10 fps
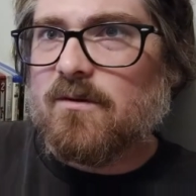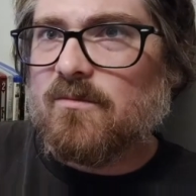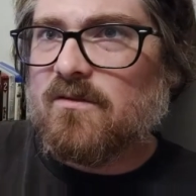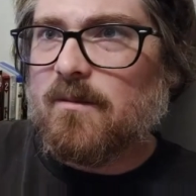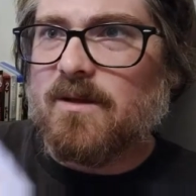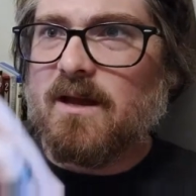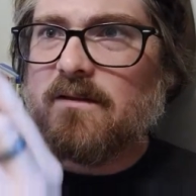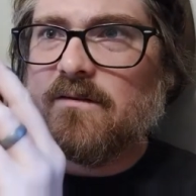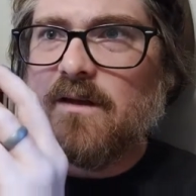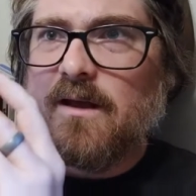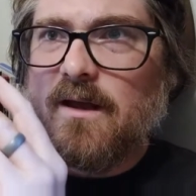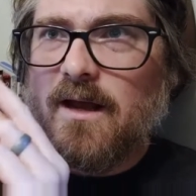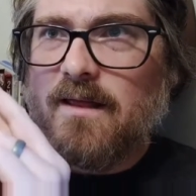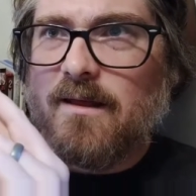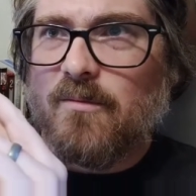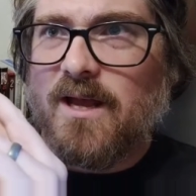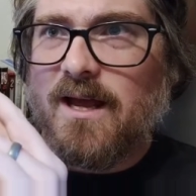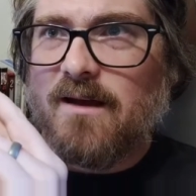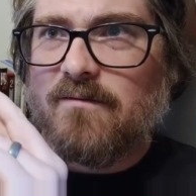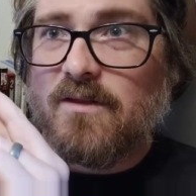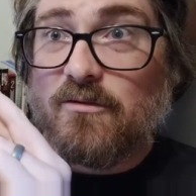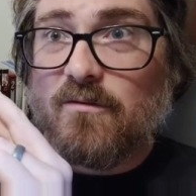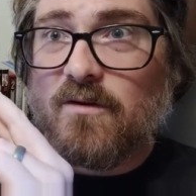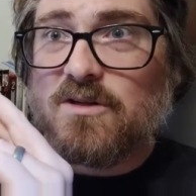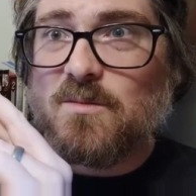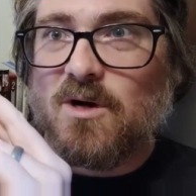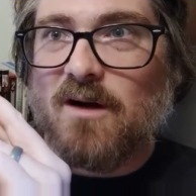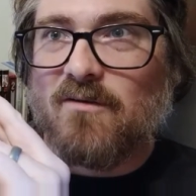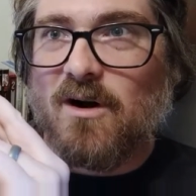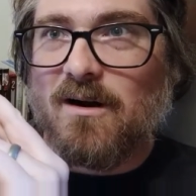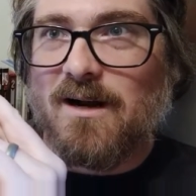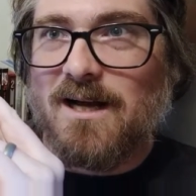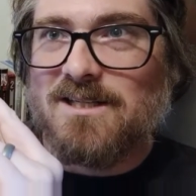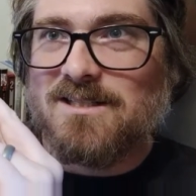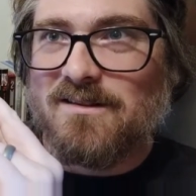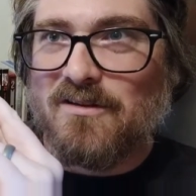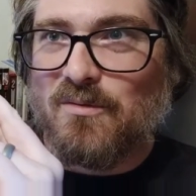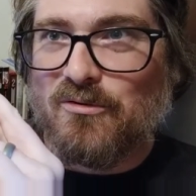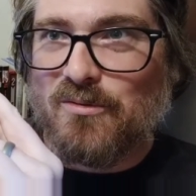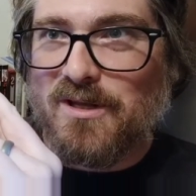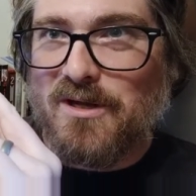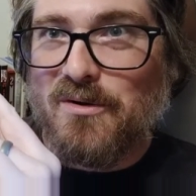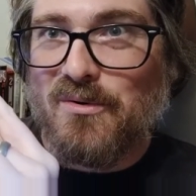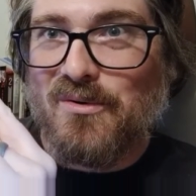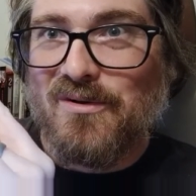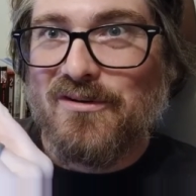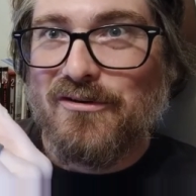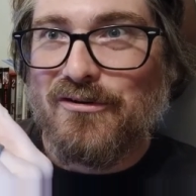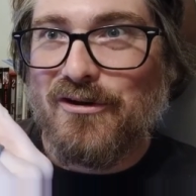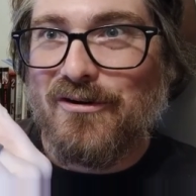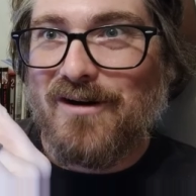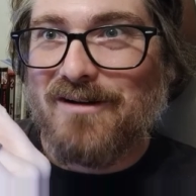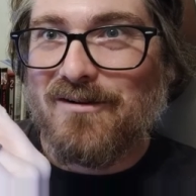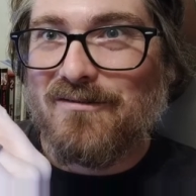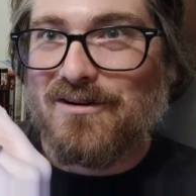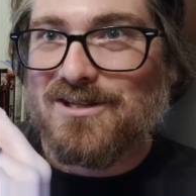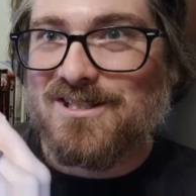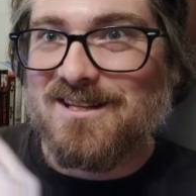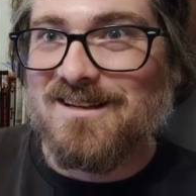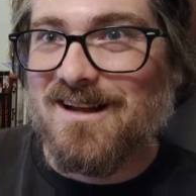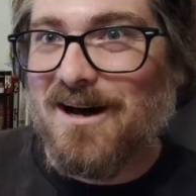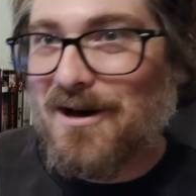film slip case. And then we have, there's reversible cover art. And I just thought this was really cool. So I reversed it.